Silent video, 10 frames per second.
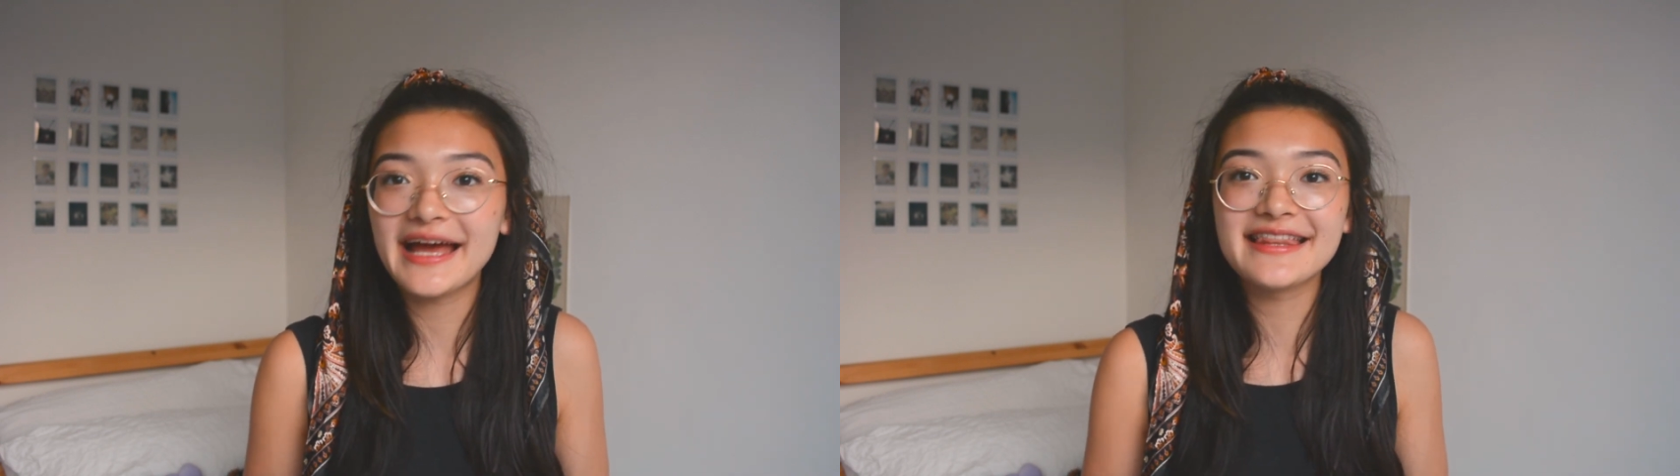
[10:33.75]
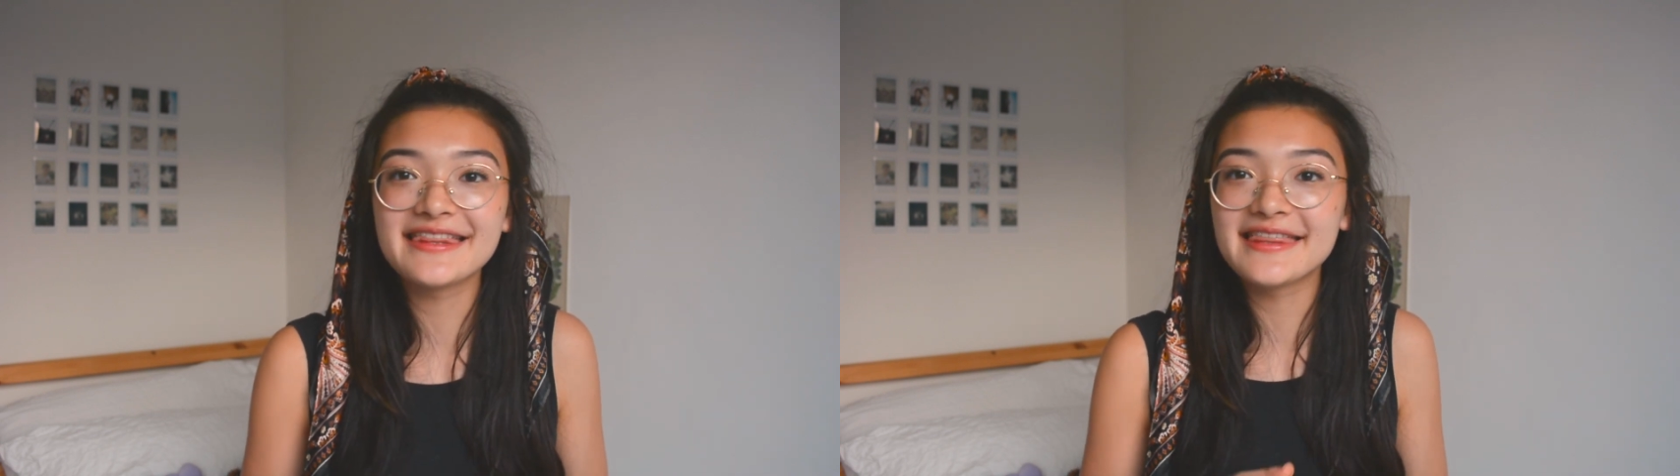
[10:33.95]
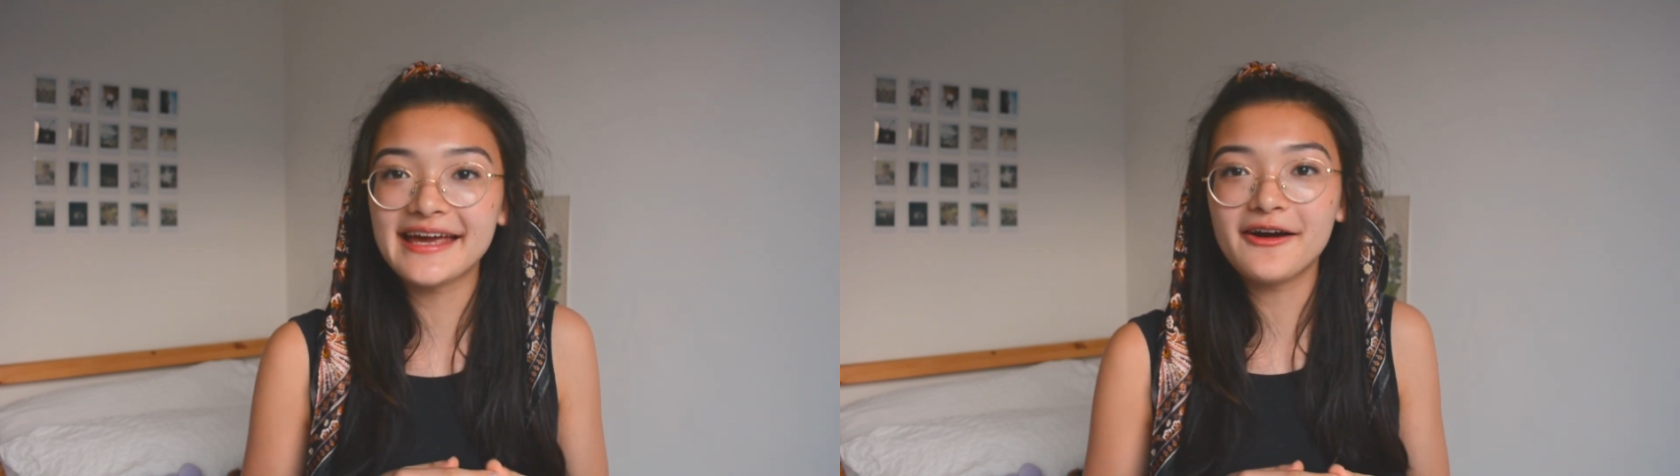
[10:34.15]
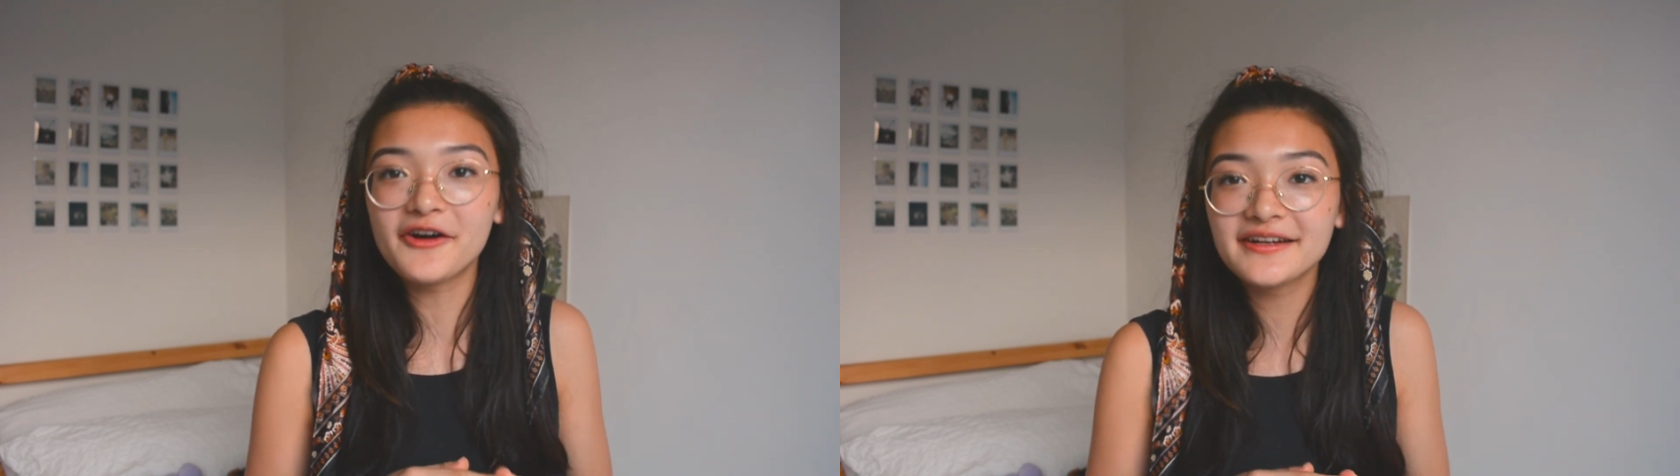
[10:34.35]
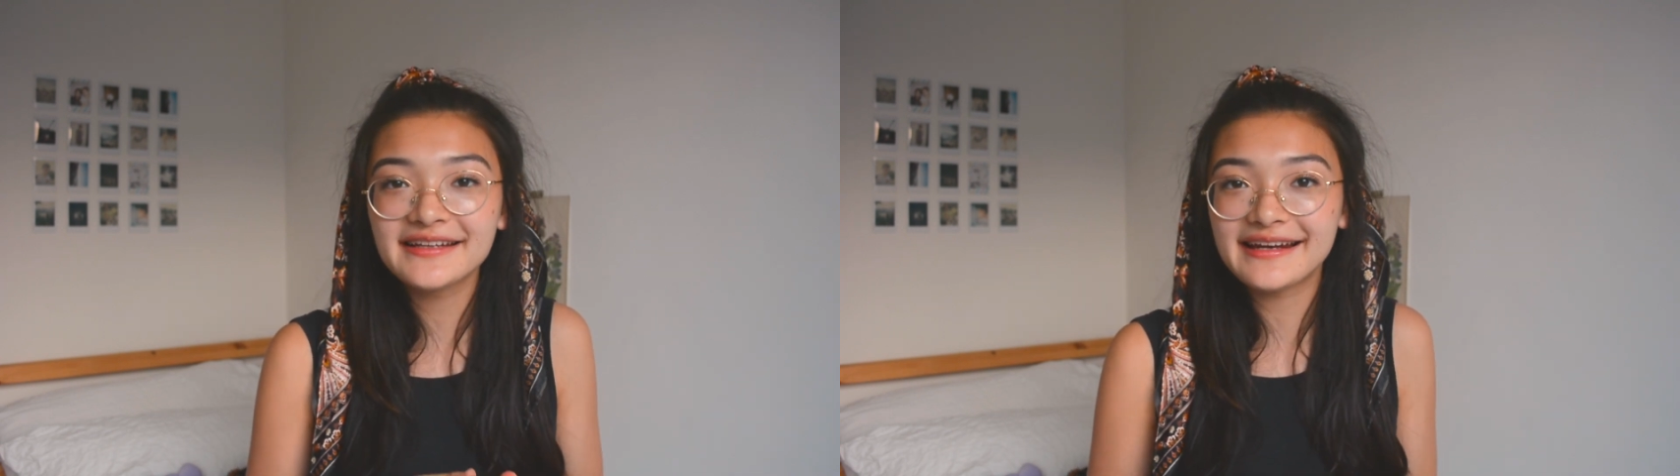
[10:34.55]
and they
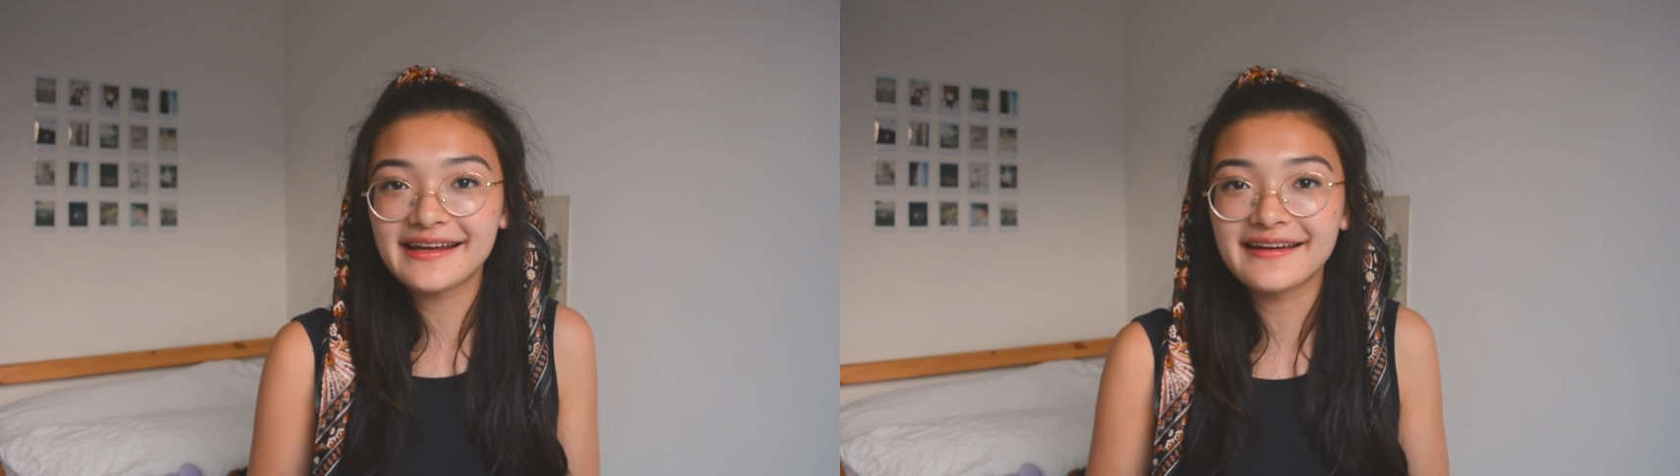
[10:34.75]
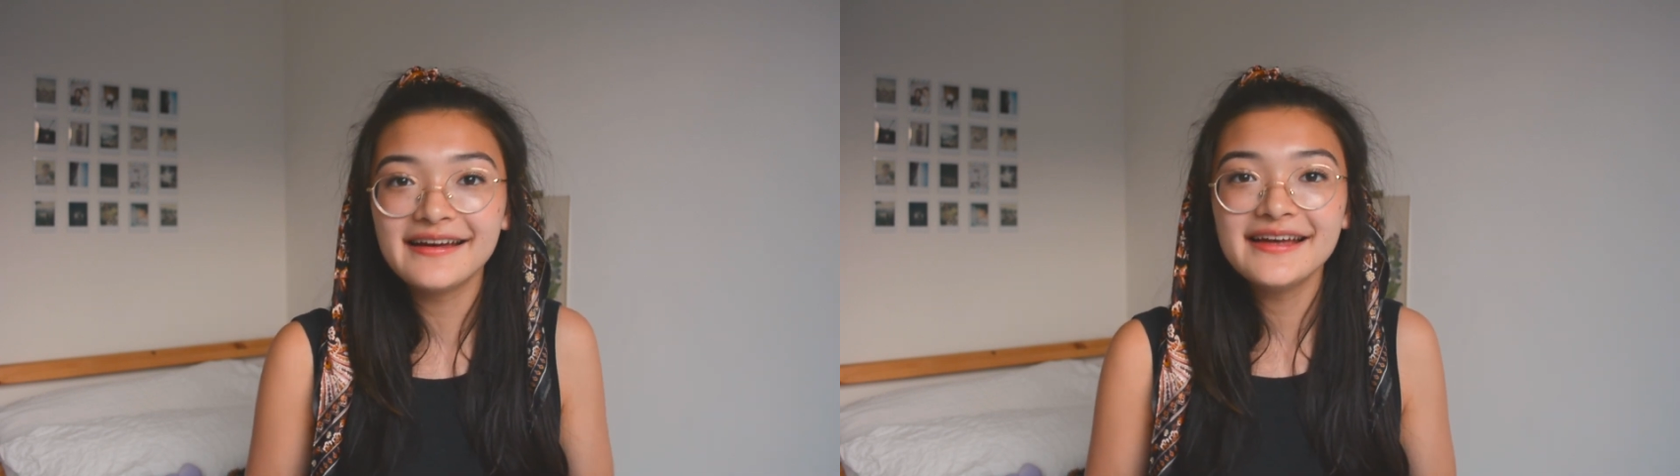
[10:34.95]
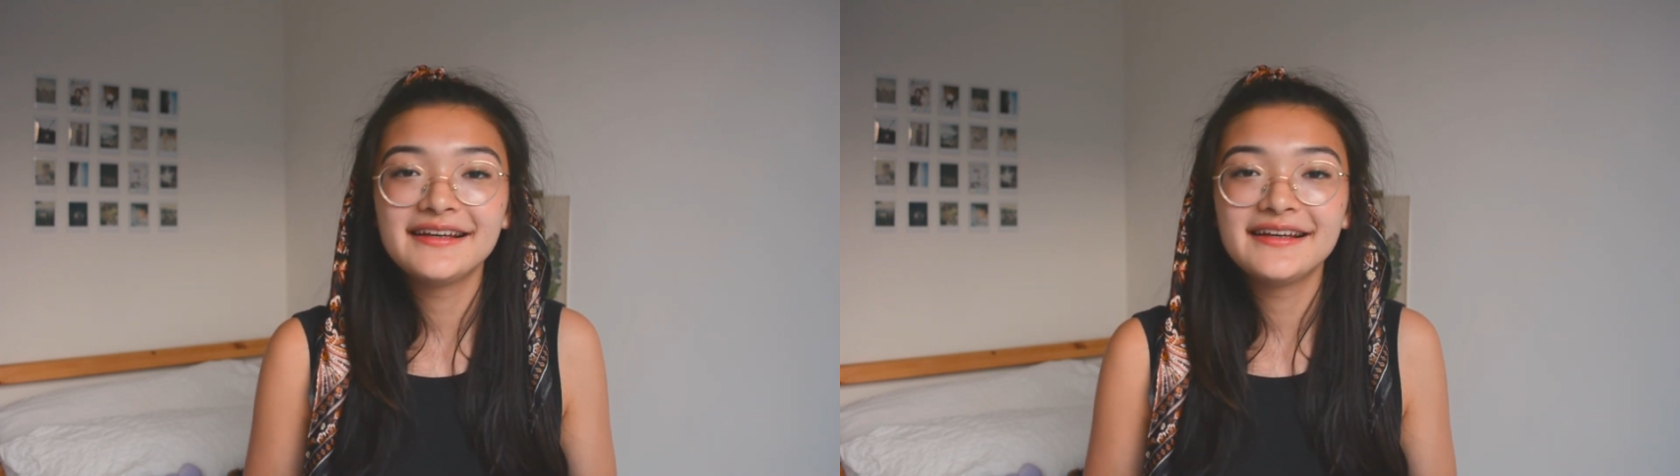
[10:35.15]
aren't getting,